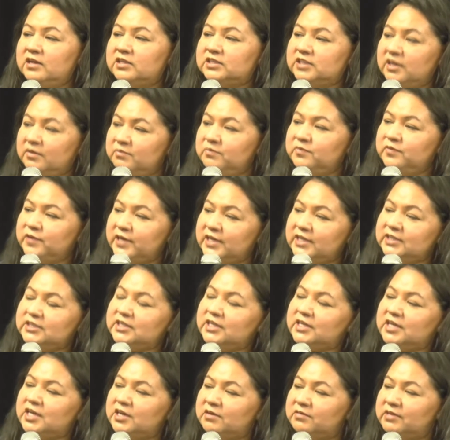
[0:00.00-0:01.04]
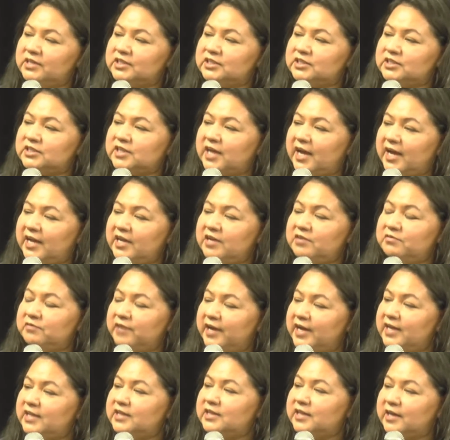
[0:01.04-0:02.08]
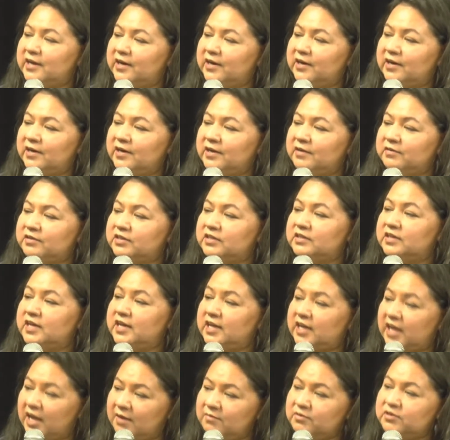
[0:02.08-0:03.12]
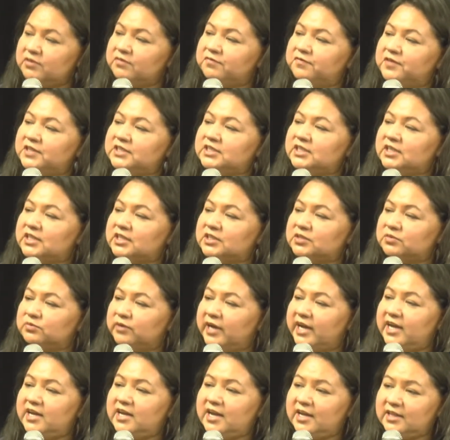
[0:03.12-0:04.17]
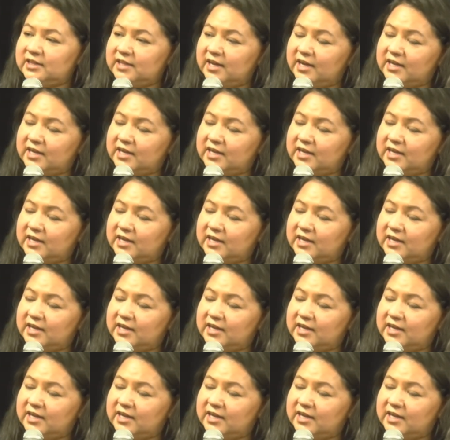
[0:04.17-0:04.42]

Some reason he was standing right there. He came to visit us right at